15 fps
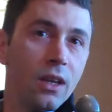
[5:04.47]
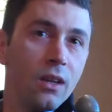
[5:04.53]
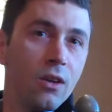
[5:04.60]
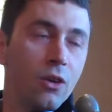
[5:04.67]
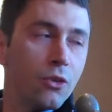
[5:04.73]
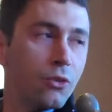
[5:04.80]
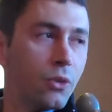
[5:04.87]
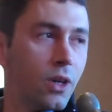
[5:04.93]
in
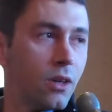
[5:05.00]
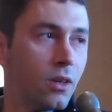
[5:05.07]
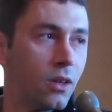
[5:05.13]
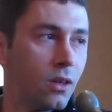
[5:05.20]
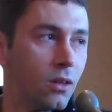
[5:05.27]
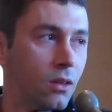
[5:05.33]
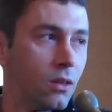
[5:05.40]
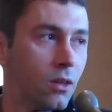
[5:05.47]

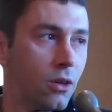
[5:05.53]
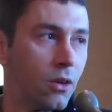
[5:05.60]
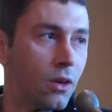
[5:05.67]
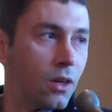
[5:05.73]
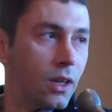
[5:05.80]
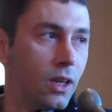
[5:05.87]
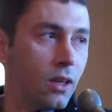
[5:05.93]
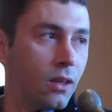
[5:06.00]
Australia
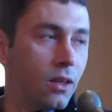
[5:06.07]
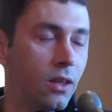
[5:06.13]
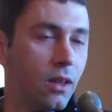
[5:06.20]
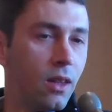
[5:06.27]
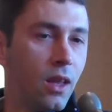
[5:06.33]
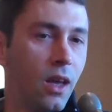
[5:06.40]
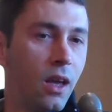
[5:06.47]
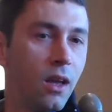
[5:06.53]
currently
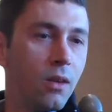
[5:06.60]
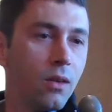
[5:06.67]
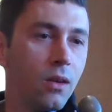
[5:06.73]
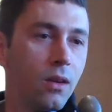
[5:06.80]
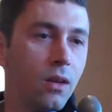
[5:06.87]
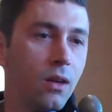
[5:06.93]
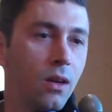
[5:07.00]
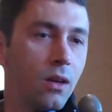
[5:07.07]
that
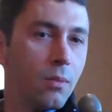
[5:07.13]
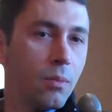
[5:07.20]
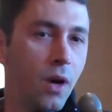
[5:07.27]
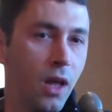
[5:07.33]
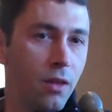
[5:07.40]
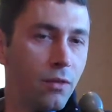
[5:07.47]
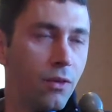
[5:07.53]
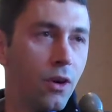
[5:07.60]
mm-hmm. uh,
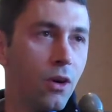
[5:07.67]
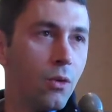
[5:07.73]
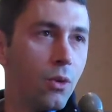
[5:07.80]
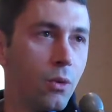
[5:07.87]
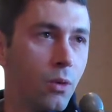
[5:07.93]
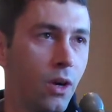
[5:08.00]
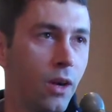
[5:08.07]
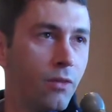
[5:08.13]
by the fall
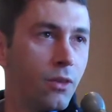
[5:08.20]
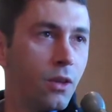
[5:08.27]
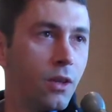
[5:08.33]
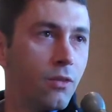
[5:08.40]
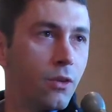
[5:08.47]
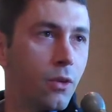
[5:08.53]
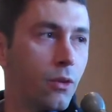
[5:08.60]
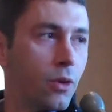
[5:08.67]
we will have
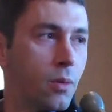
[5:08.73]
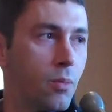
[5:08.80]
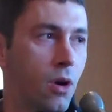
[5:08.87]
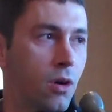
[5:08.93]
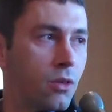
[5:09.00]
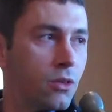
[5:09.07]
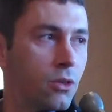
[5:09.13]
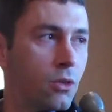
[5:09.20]
delivered three
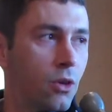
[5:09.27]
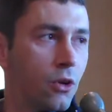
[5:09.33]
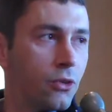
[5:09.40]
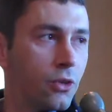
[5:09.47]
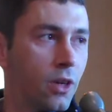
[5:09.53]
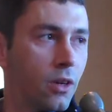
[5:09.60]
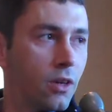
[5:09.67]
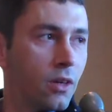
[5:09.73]
barns to
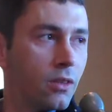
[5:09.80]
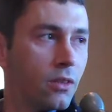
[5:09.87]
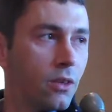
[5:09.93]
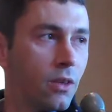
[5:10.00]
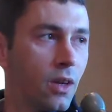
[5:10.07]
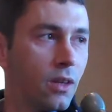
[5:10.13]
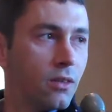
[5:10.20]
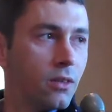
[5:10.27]
Australia.
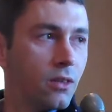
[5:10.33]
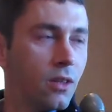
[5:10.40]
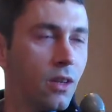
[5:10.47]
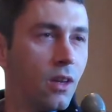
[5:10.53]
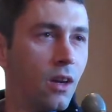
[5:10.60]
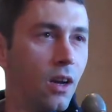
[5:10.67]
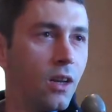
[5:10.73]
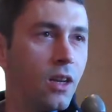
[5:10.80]
So that's
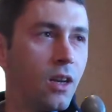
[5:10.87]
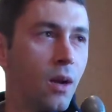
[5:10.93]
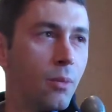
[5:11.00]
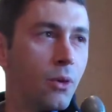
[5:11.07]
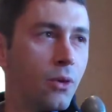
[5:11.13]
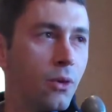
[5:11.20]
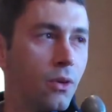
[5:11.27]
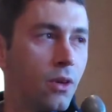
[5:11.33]
a neat
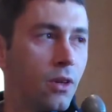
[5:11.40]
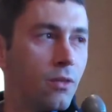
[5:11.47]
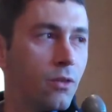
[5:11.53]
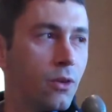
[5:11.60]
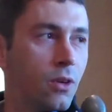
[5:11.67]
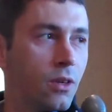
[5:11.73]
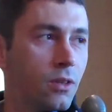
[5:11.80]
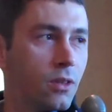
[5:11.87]
opportunity
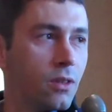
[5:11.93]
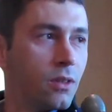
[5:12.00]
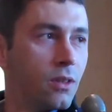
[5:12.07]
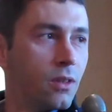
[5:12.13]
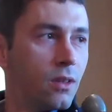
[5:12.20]
for us.